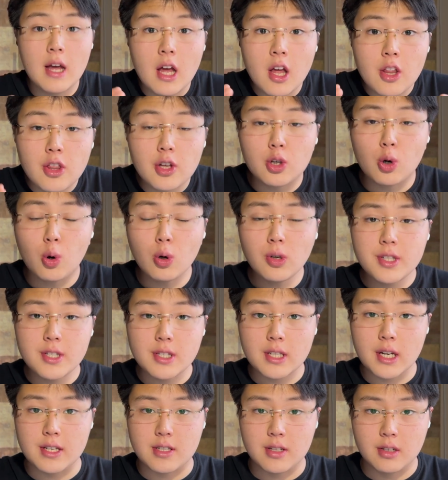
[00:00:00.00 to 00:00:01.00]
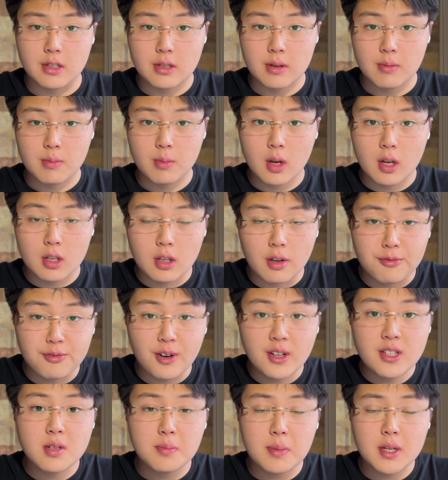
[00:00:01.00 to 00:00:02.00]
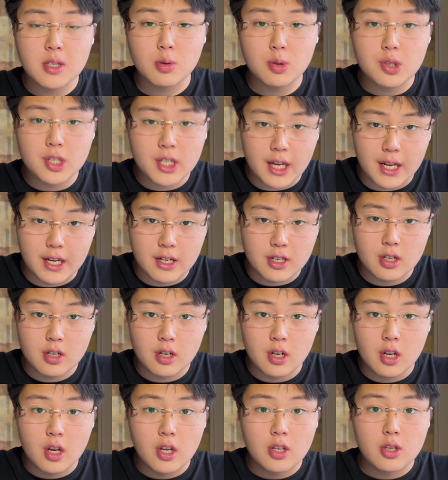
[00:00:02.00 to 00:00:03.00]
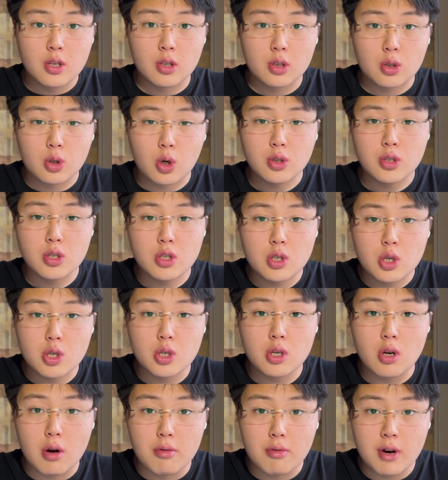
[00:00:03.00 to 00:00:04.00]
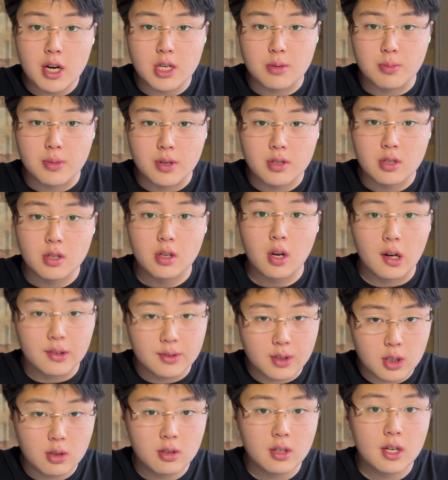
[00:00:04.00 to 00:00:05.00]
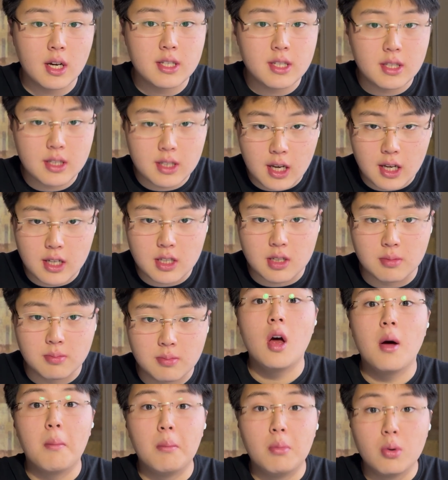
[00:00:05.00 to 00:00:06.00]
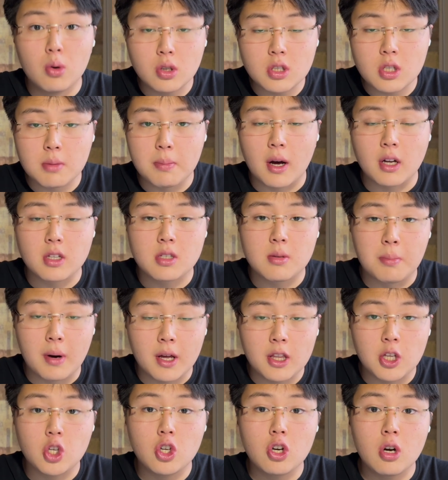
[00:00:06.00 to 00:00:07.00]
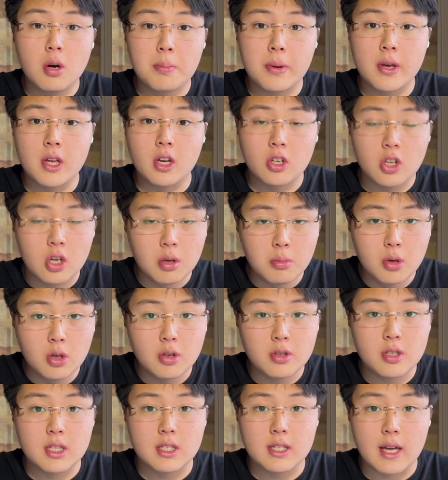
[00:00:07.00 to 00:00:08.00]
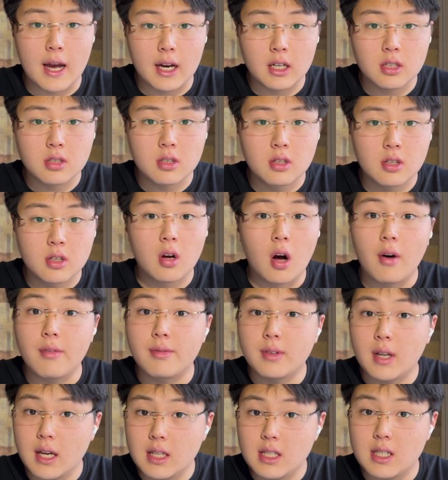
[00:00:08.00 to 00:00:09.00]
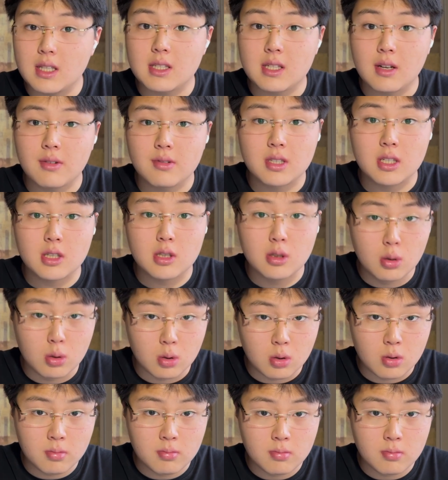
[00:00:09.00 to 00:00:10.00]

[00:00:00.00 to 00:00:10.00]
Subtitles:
The court stated the fundamental change to the constitutional arrangements of the United Kingdom brought about by the European Communities Act of 1972